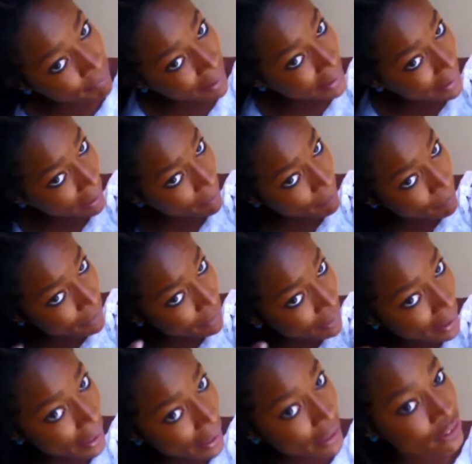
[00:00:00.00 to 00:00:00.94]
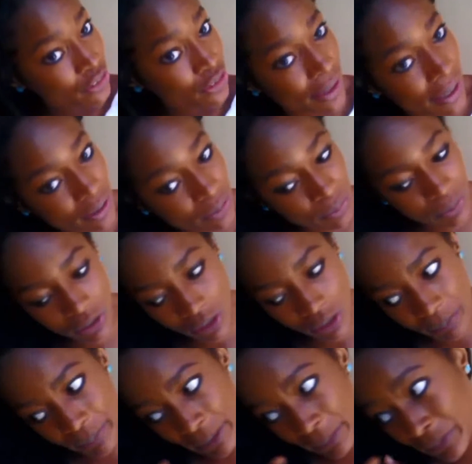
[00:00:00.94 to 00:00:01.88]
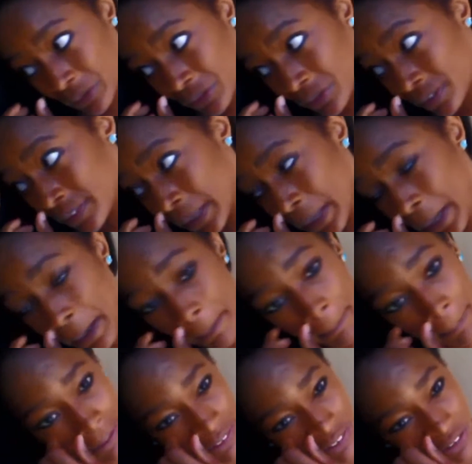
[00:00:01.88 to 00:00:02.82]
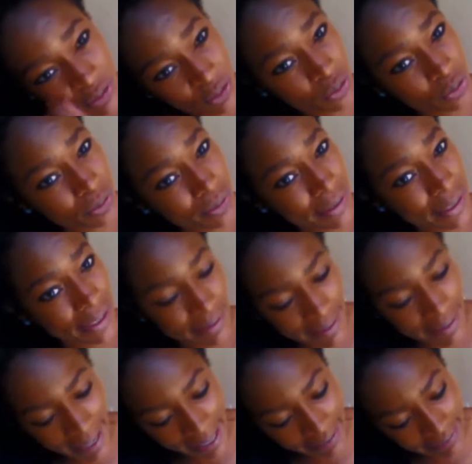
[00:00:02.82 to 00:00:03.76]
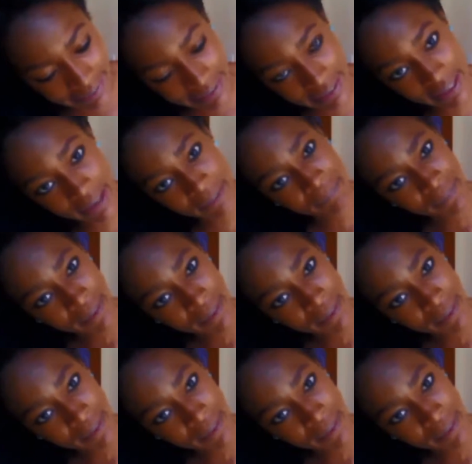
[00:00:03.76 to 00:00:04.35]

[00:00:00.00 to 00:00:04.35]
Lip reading: my camera and you guys will not be able to see, but you do get the idea.